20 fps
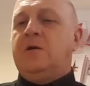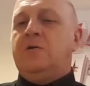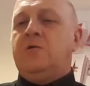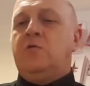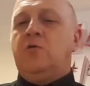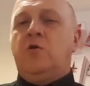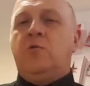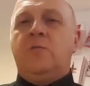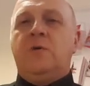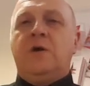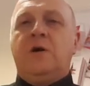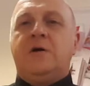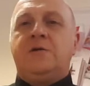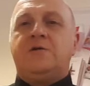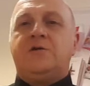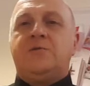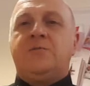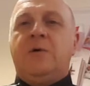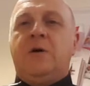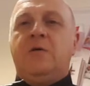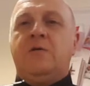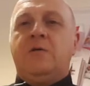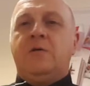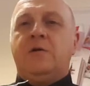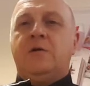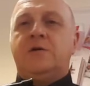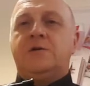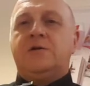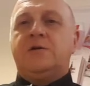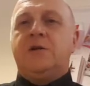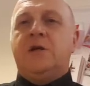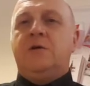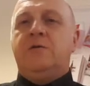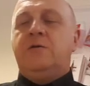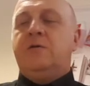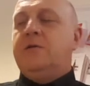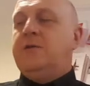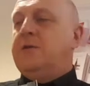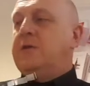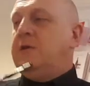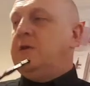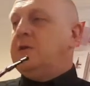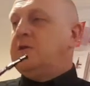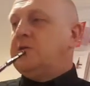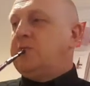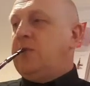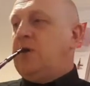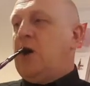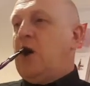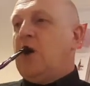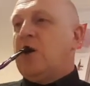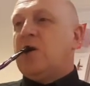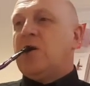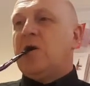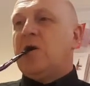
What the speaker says: normally I'd smoke a lot slower than this, but